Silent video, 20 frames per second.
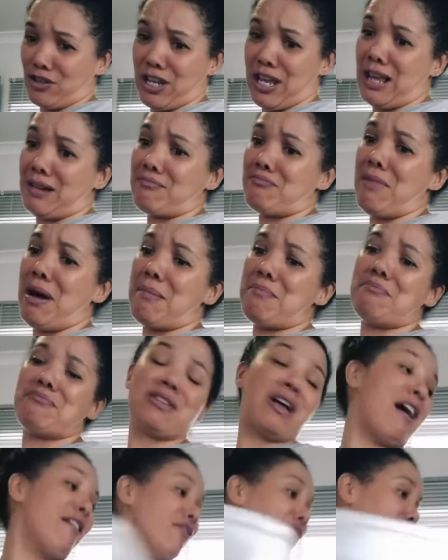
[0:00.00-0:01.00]
to get my
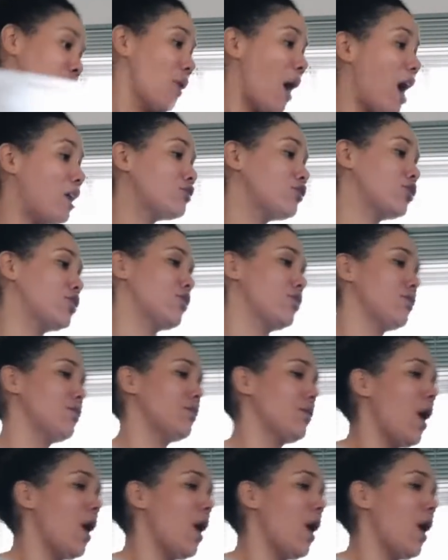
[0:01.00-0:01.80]
life around you,